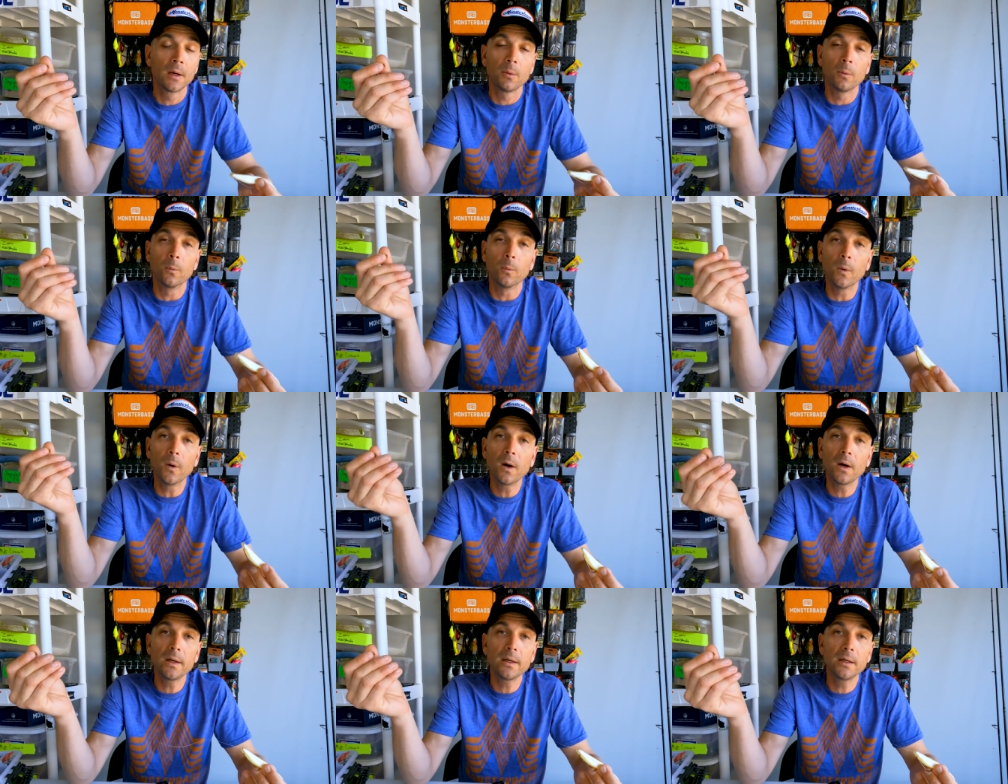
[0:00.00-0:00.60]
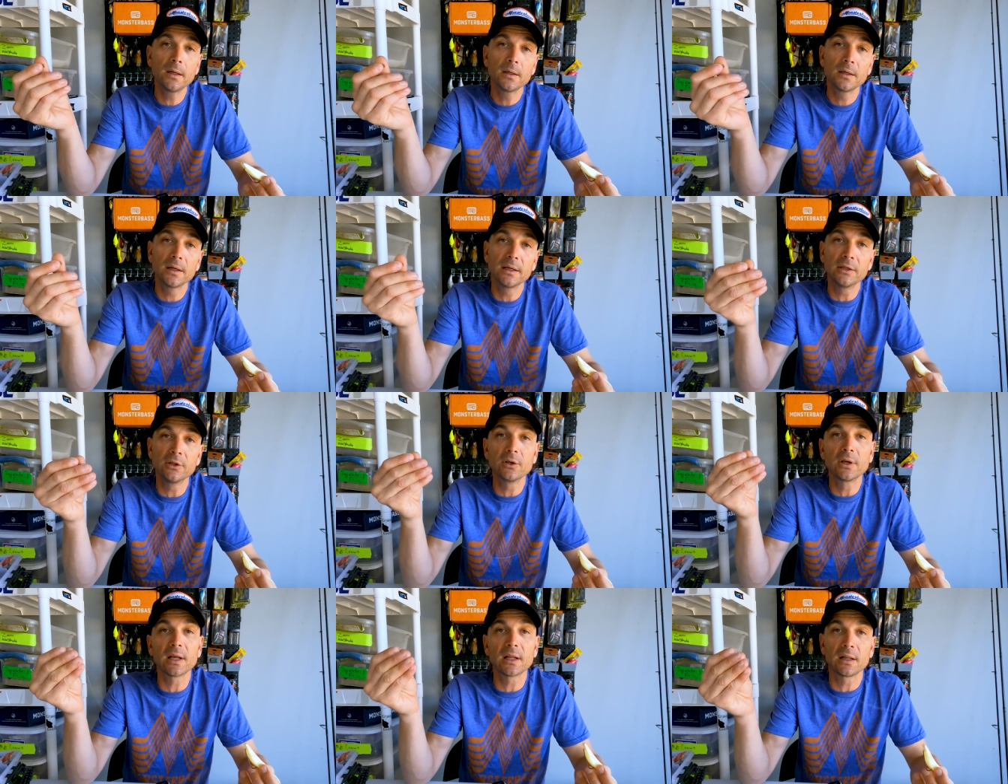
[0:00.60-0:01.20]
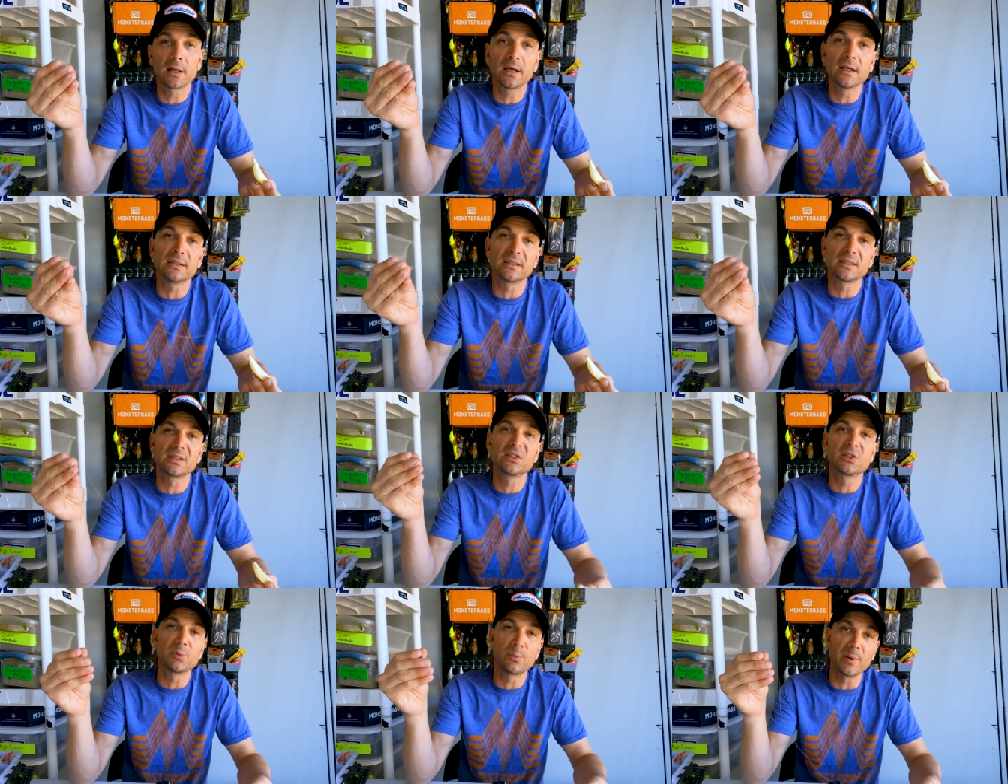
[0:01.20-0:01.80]
One, you get
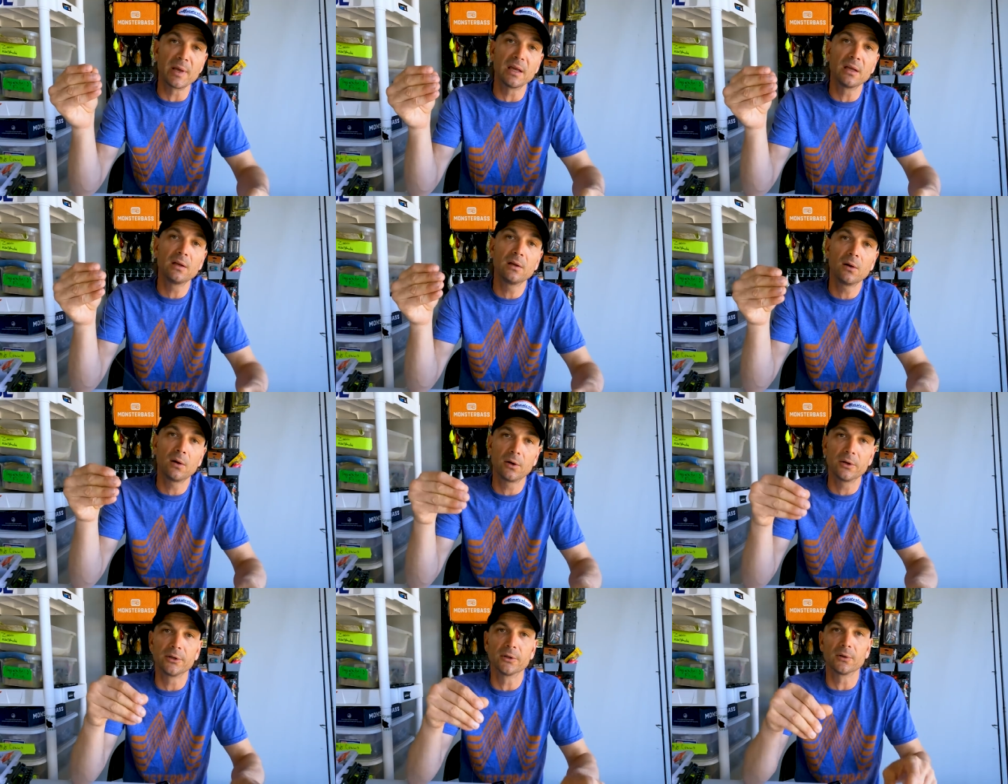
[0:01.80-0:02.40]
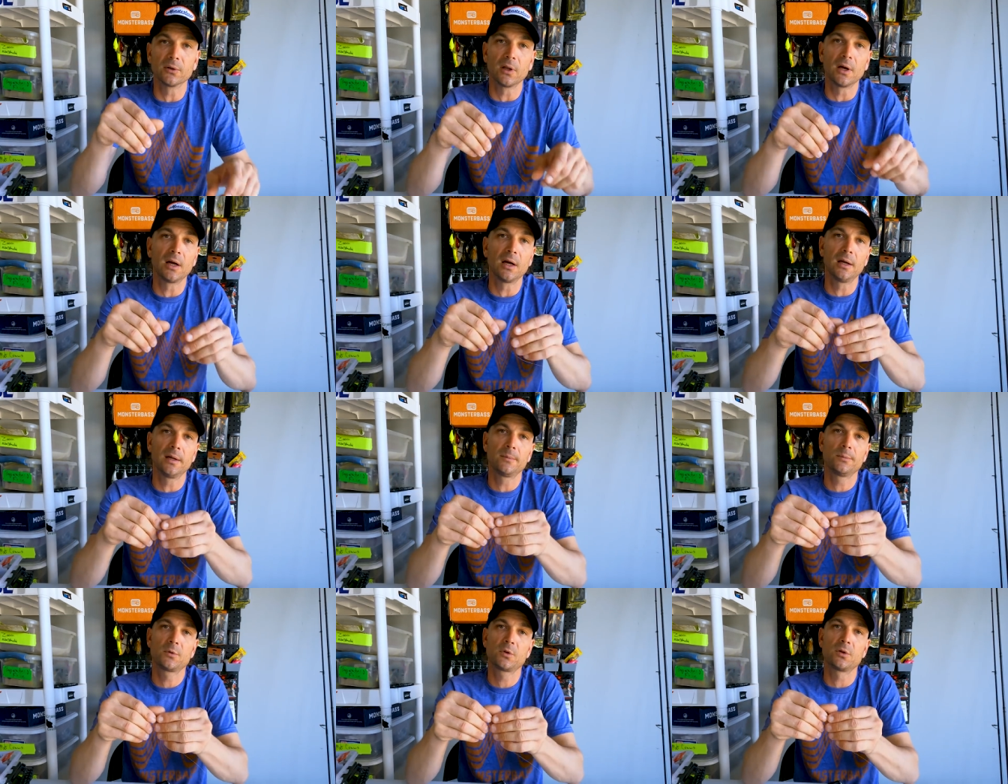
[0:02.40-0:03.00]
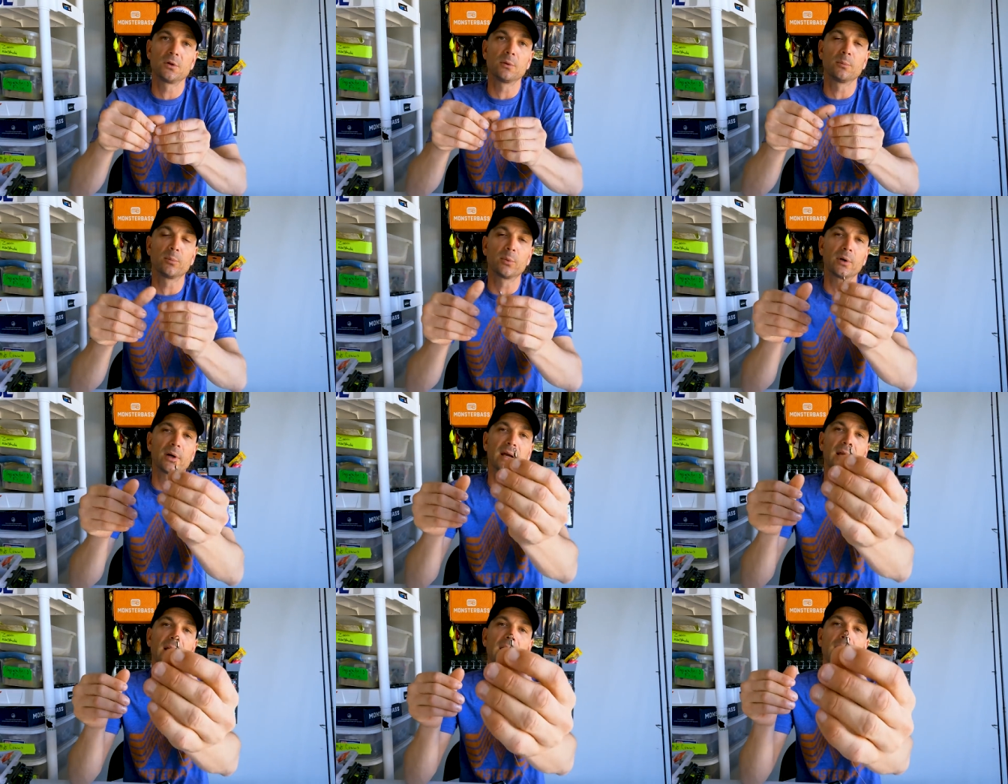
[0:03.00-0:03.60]
less spin on your line, so your
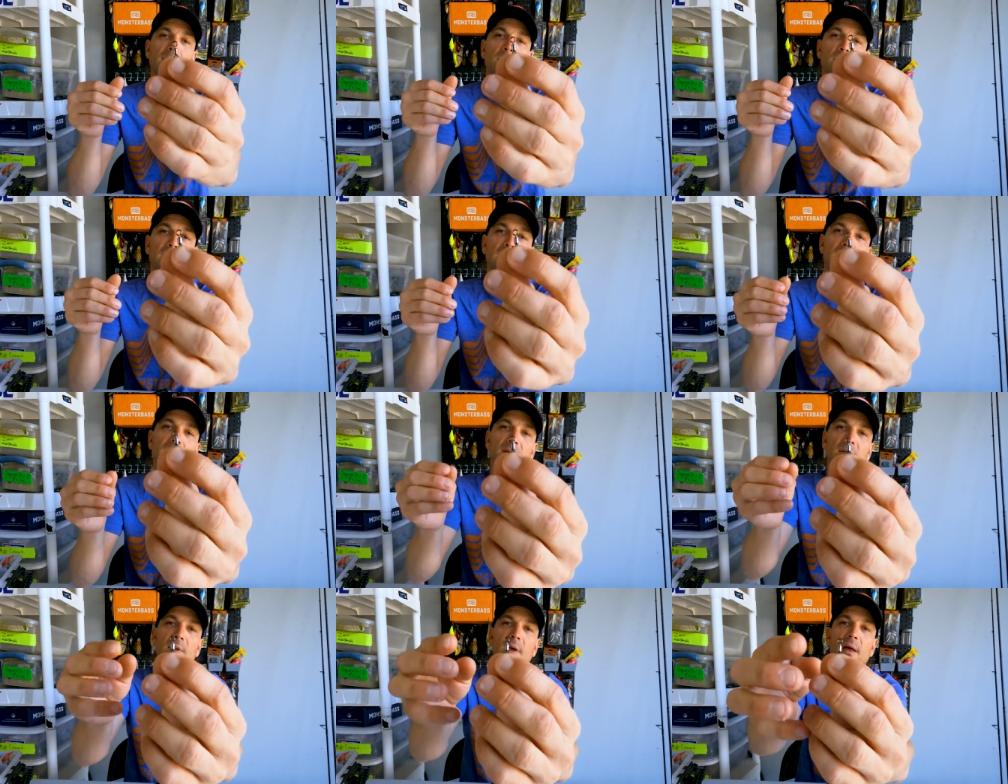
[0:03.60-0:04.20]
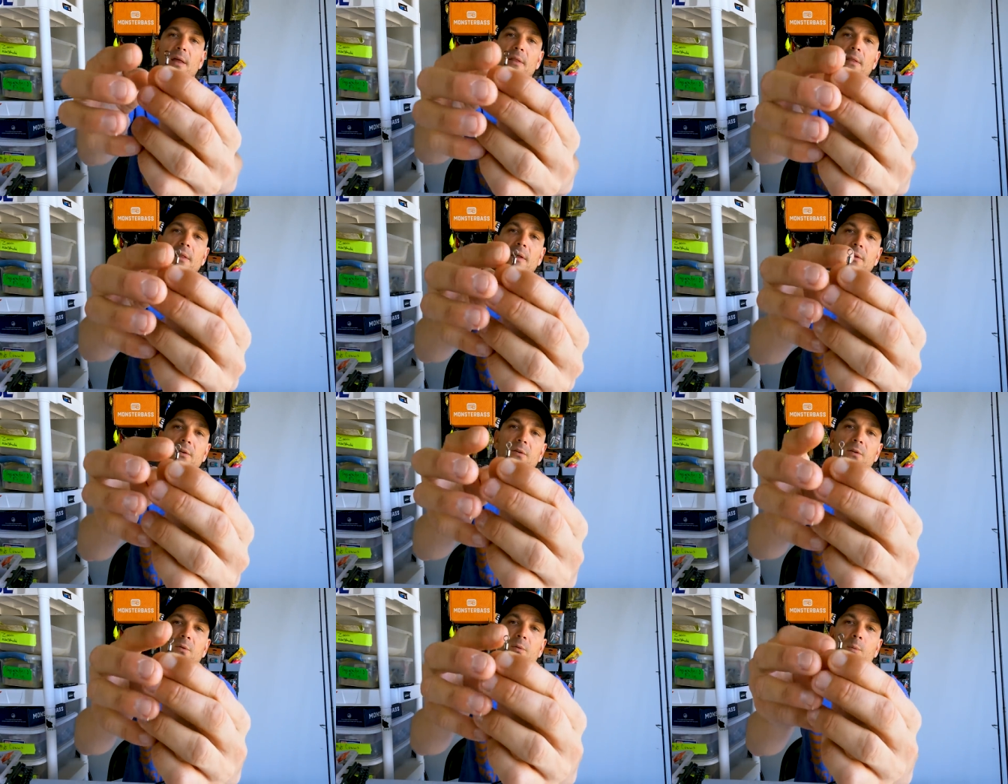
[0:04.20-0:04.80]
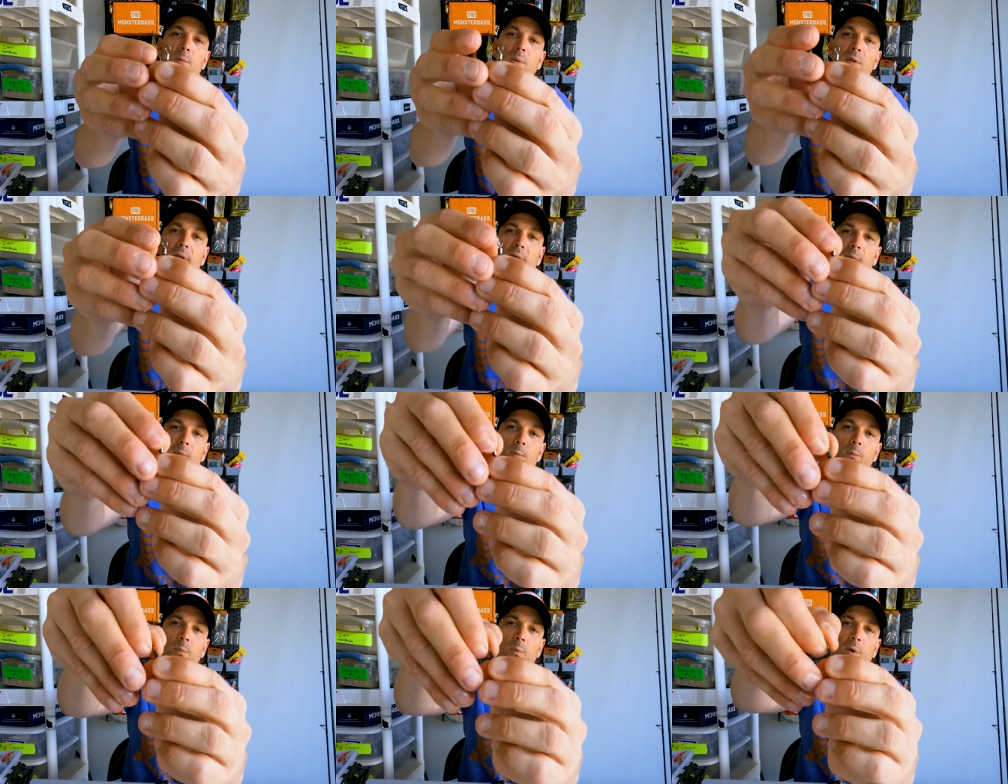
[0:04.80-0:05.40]
braid, because that that
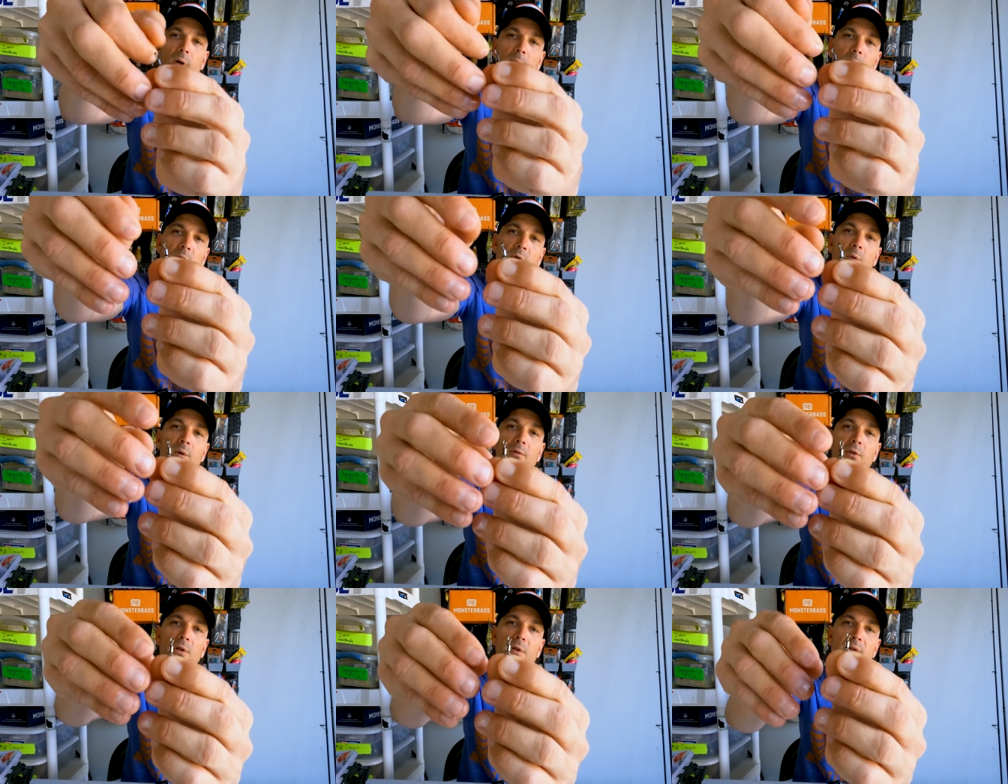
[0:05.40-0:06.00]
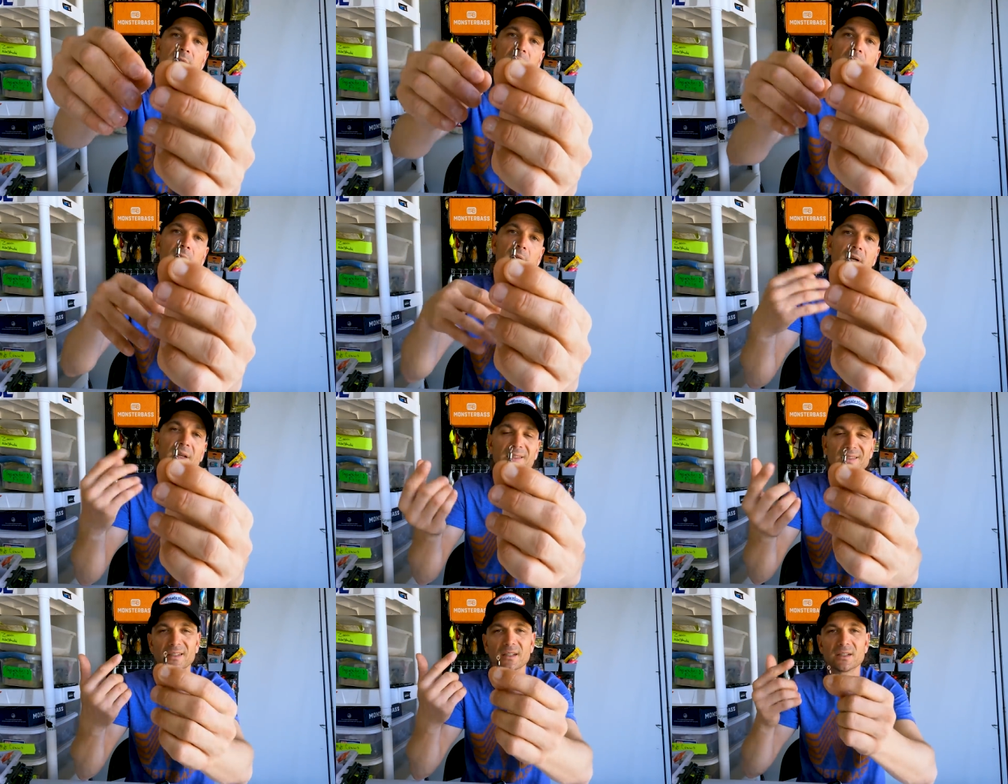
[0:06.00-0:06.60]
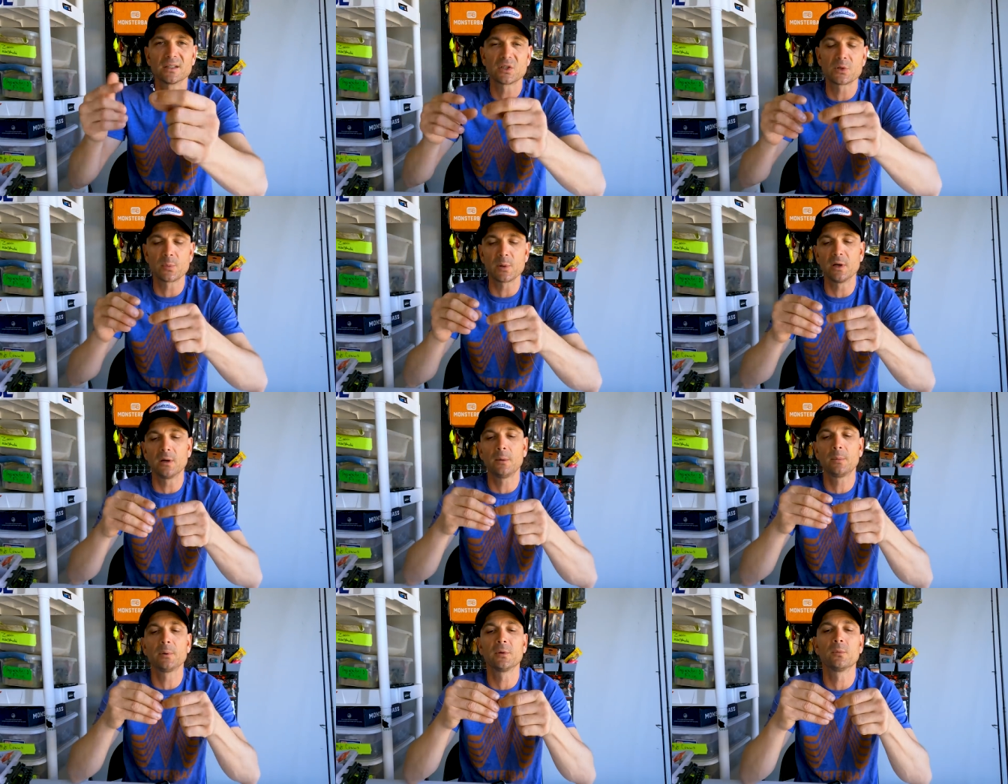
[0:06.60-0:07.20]
the um, swivel is there, isn't going to
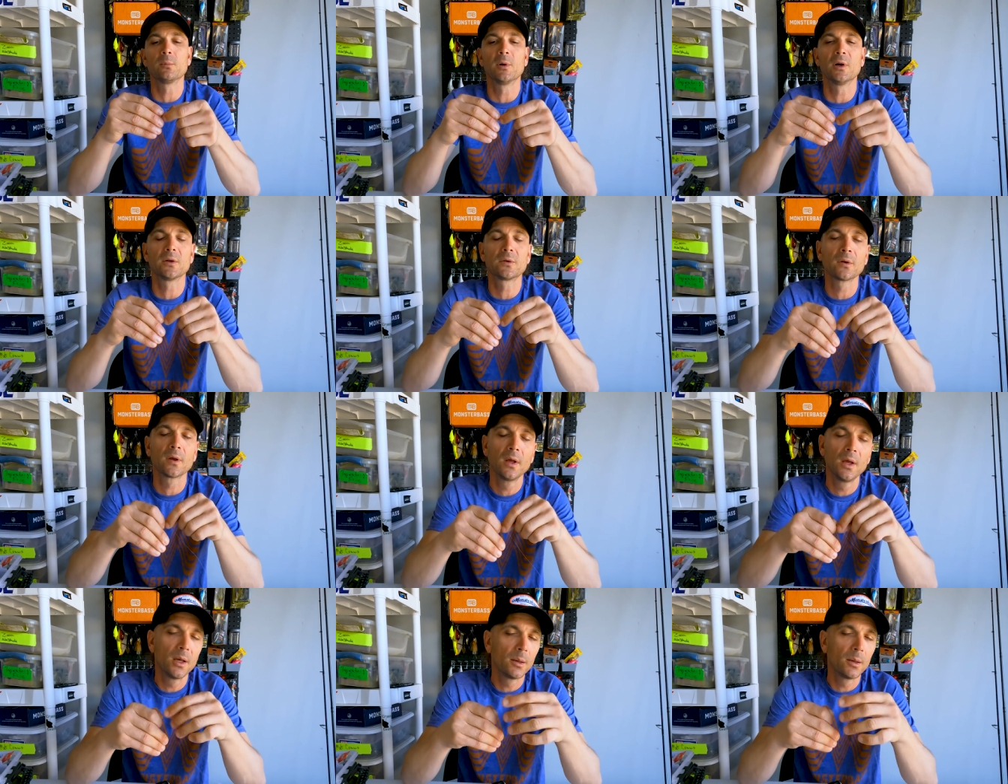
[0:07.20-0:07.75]
spin up as much.